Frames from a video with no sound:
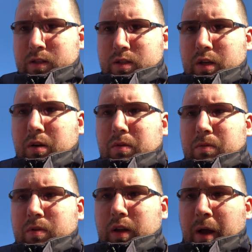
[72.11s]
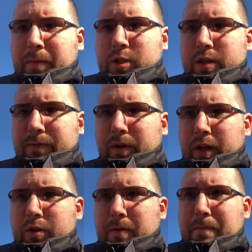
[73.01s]
So how much different it
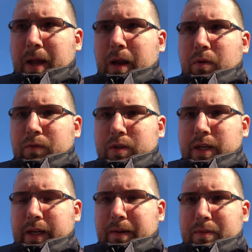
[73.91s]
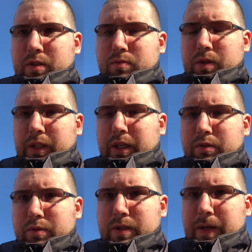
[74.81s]
could have been over time is really
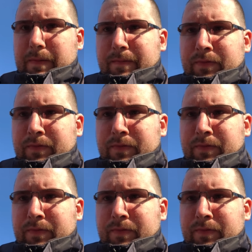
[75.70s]
interesting.